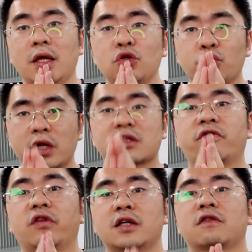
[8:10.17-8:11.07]

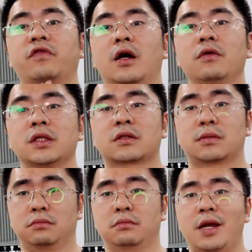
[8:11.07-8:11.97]
EdgeWare's philosophy
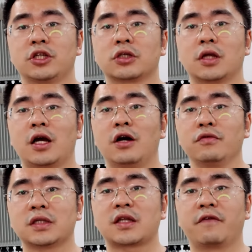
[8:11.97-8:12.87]
always
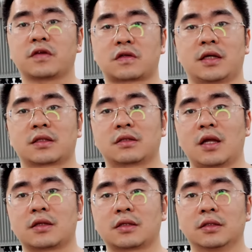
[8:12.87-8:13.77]
emphasize
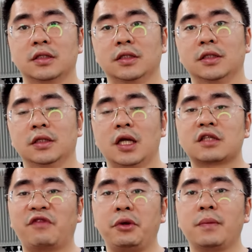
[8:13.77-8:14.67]
that
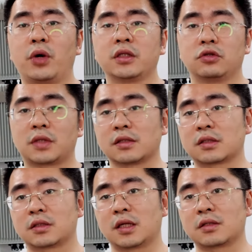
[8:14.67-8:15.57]
it's very important to
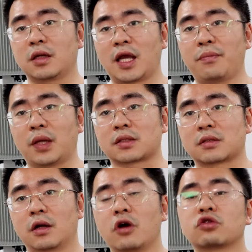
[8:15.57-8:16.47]
consider
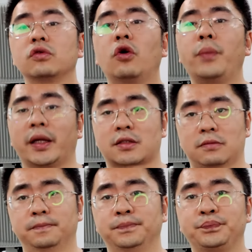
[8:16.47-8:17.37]
CapEx, also
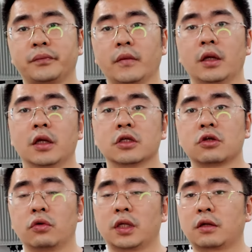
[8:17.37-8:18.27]
OpEx.
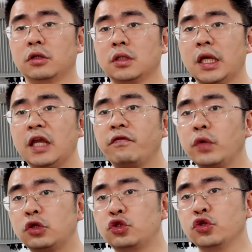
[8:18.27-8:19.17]
So if
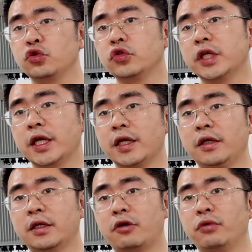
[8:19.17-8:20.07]
we do
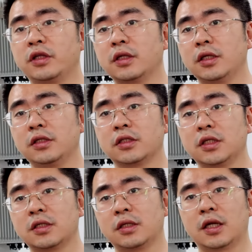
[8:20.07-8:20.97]

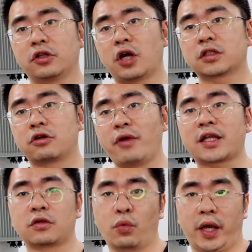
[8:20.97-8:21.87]
in a not
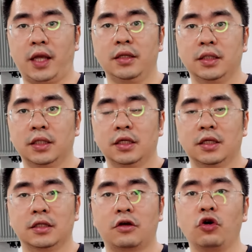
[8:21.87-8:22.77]
correct way,
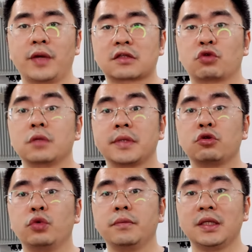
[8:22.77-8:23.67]
the OpEx
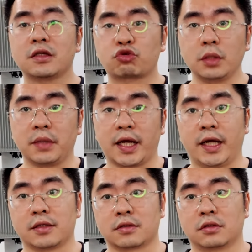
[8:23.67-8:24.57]
will be extremely
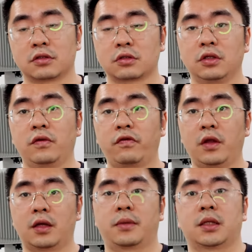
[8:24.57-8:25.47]
high. So you
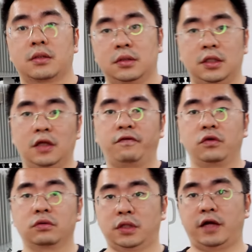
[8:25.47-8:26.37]
think about if
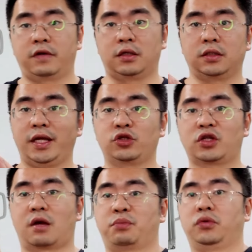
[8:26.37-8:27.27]
you have a
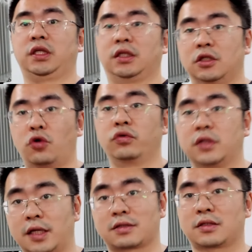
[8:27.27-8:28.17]
edge computing
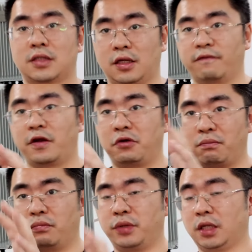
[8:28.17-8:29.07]
node, let's say
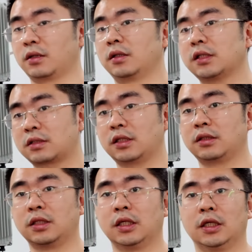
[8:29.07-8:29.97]
very big, let's
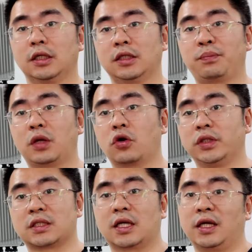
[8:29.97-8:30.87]
say typical
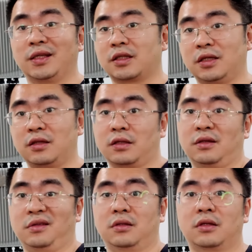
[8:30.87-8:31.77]
design
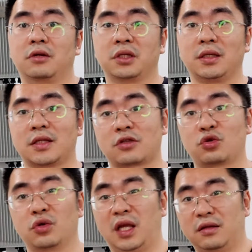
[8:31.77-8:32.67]
in current
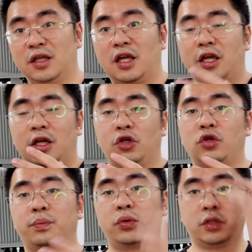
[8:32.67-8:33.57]
industrial, then
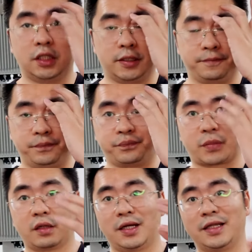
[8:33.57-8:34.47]
you put
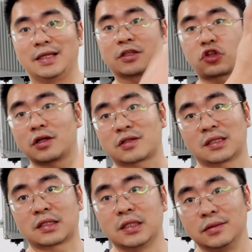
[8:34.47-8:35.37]
another solar
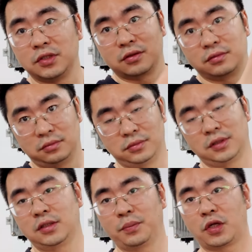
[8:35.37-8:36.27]
system, you know,
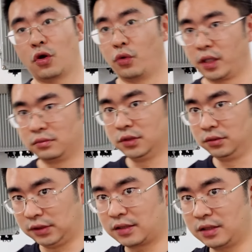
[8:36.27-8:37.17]
typical way.
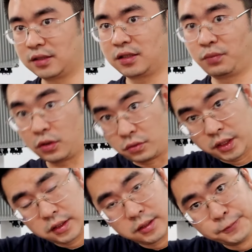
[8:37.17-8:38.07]
Let's say the typical
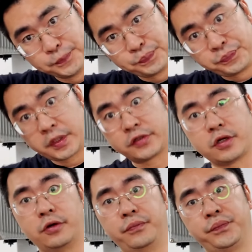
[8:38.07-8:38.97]
way.
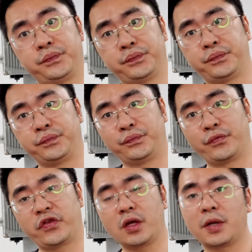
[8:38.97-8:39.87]
So
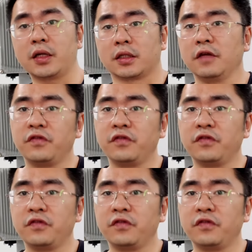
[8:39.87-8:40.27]
think about it.